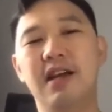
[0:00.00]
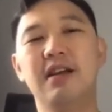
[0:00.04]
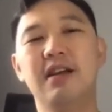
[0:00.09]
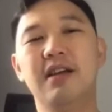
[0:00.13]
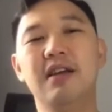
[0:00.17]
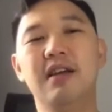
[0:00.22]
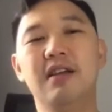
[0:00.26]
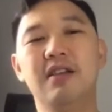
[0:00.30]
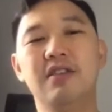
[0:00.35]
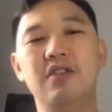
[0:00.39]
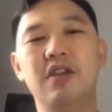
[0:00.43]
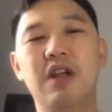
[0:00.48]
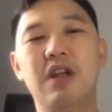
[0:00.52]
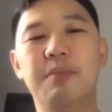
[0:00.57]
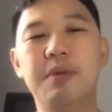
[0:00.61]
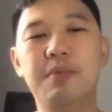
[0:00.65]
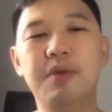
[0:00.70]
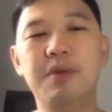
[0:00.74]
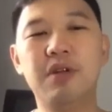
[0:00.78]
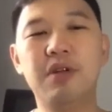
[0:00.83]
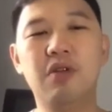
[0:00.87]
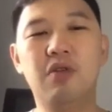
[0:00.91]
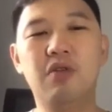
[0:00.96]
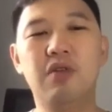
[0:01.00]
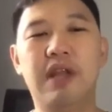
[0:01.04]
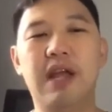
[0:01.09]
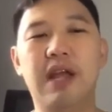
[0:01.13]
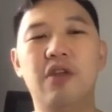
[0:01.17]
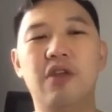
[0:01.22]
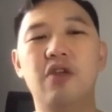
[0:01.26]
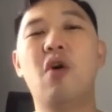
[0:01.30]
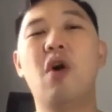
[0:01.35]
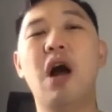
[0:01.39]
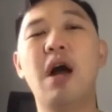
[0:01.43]
so that people know that
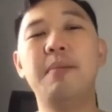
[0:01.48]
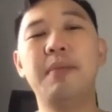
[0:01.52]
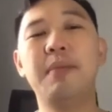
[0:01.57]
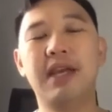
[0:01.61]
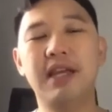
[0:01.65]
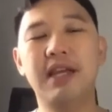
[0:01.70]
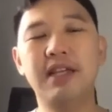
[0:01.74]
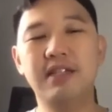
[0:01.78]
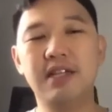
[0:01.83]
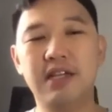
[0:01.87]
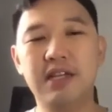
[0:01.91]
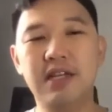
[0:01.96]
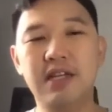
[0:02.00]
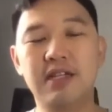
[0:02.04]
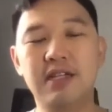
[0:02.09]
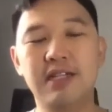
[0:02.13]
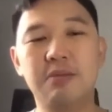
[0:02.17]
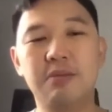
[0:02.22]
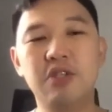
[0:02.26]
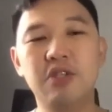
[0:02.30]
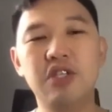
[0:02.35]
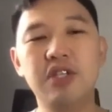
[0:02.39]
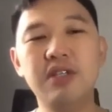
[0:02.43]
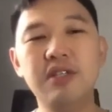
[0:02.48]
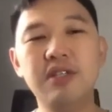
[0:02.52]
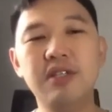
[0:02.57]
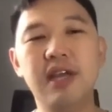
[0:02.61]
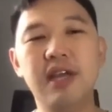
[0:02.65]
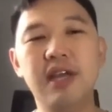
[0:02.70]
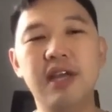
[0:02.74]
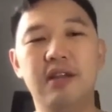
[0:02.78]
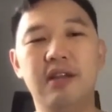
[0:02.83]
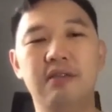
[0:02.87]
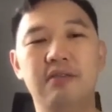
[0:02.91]
you are making certain assumptions
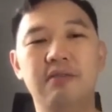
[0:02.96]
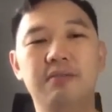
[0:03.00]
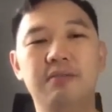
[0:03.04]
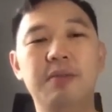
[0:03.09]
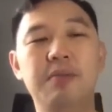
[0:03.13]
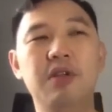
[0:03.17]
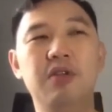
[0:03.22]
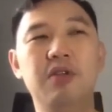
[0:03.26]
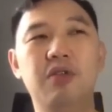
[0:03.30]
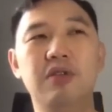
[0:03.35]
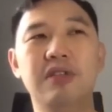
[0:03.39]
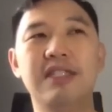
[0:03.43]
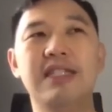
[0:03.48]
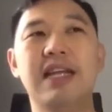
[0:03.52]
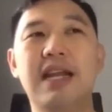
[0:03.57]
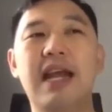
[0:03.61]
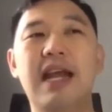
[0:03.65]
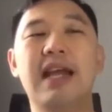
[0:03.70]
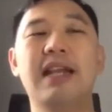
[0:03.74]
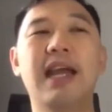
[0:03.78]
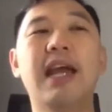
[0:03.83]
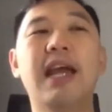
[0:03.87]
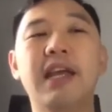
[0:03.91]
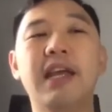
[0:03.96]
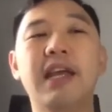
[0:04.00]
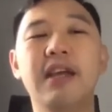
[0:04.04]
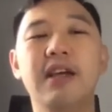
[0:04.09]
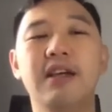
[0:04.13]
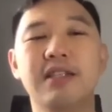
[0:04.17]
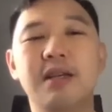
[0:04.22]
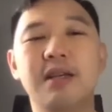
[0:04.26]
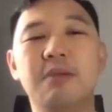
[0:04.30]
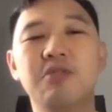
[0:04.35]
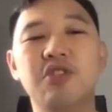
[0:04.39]
and people don't start attacking
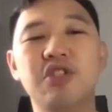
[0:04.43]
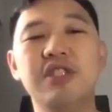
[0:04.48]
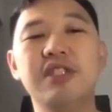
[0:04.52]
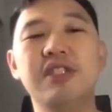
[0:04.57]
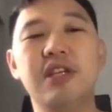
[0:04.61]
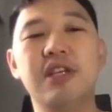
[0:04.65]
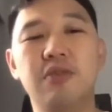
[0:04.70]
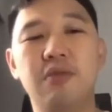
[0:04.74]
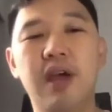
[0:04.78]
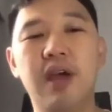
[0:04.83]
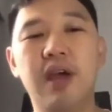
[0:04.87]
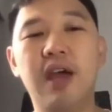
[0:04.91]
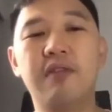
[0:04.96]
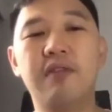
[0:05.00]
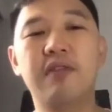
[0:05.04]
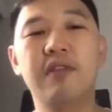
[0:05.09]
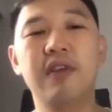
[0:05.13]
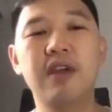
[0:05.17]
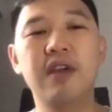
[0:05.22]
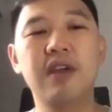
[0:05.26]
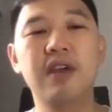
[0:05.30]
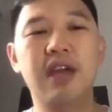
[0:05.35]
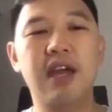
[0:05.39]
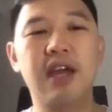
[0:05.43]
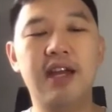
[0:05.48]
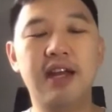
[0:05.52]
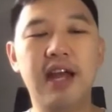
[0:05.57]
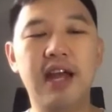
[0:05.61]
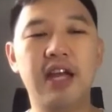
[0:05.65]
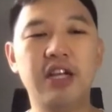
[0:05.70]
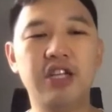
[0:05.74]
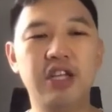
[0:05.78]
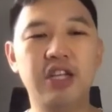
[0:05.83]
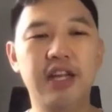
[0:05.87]
assumptions that you have. And
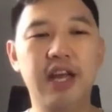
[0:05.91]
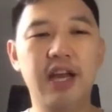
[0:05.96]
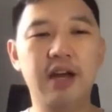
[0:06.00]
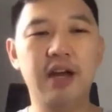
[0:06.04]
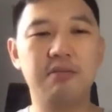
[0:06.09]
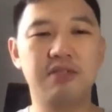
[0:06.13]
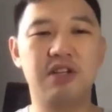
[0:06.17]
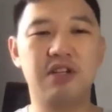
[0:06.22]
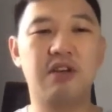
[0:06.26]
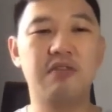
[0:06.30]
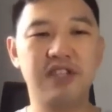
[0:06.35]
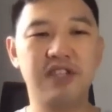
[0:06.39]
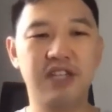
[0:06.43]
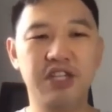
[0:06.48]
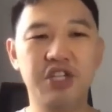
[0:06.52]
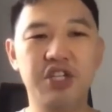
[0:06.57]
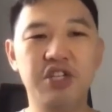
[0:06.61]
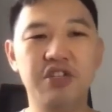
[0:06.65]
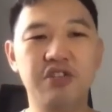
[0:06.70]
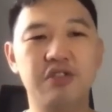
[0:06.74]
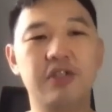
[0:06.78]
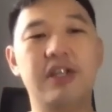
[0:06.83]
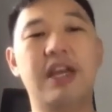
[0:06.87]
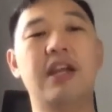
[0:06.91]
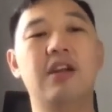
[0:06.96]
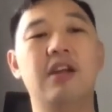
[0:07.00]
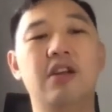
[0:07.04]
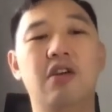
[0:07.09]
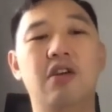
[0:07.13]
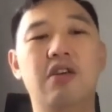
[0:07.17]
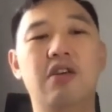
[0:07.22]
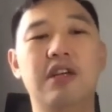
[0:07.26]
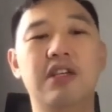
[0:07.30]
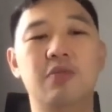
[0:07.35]
that actually helps conversations to get
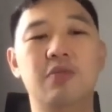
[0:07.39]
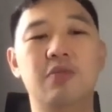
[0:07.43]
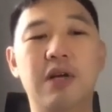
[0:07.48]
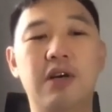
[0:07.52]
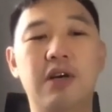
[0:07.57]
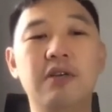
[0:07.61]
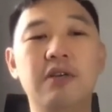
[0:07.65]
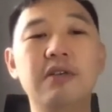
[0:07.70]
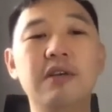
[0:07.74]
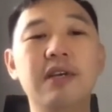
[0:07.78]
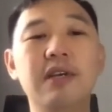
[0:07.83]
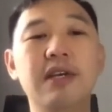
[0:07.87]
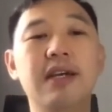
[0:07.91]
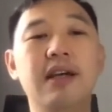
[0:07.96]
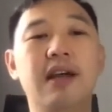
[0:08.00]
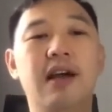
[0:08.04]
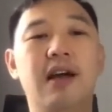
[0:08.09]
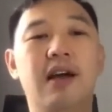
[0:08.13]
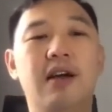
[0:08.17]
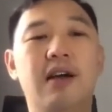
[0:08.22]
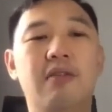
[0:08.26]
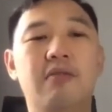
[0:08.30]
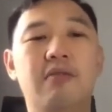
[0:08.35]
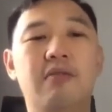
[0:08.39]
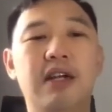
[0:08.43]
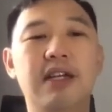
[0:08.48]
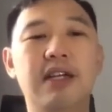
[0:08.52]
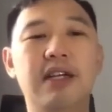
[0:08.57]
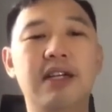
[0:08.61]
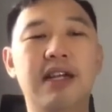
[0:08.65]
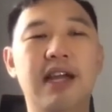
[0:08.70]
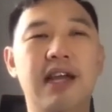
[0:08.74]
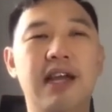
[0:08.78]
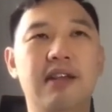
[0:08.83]
along as well,
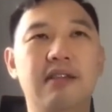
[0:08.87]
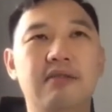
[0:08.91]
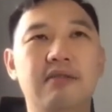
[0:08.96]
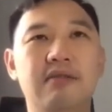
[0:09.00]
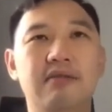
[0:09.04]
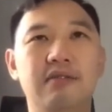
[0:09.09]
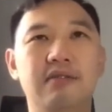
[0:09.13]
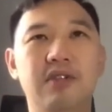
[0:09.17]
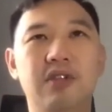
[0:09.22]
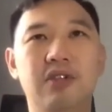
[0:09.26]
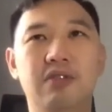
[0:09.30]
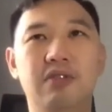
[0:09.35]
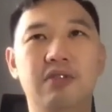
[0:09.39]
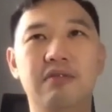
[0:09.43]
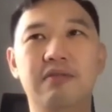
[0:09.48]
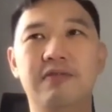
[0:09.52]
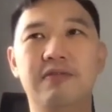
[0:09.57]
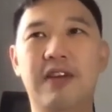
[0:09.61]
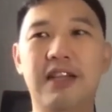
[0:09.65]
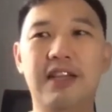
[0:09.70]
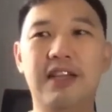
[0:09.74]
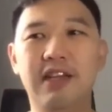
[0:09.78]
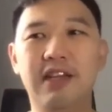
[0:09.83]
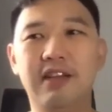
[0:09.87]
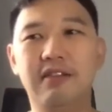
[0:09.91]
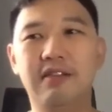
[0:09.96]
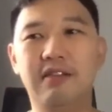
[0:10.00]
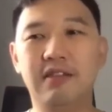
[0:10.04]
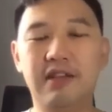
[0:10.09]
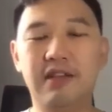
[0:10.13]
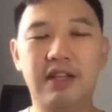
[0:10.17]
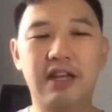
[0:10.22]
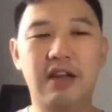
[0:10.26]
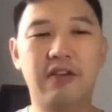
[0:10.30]
rather than fighting
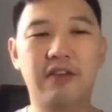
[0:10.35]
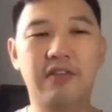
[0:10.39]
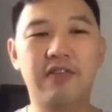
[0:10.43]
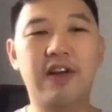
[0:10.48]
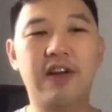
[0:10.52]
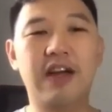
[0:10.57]
on clarifying